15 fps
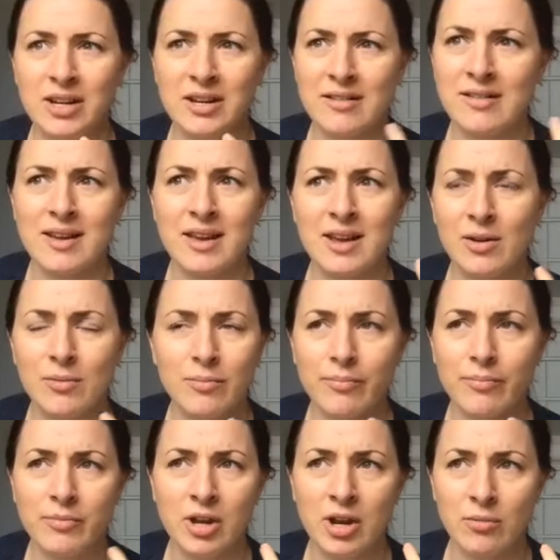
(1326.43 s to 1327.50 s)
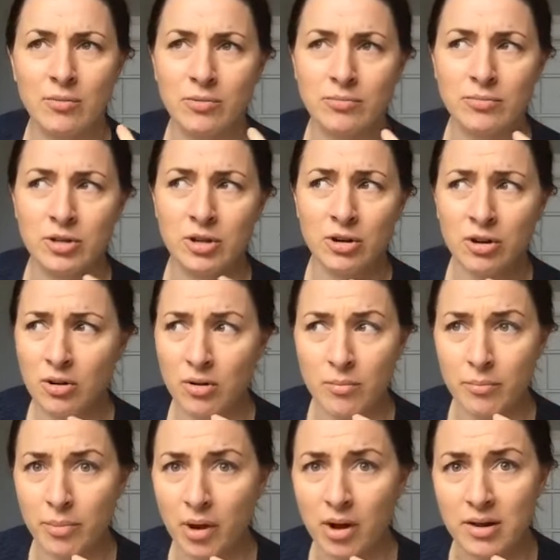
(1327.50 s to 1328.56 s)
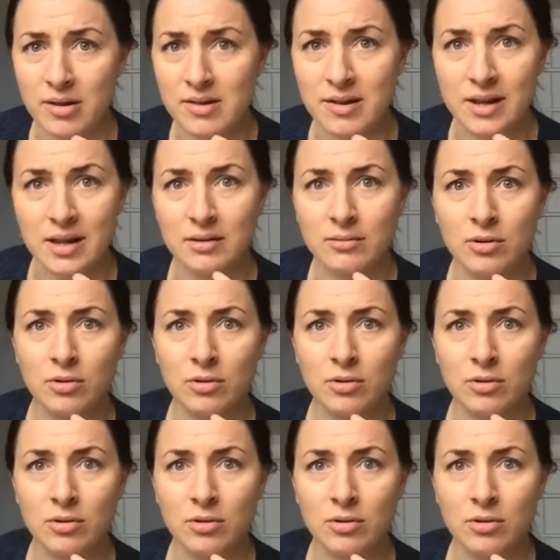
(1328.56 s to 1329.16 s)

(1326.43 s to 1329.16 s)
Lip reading: And it's like, you're your own boss. Like,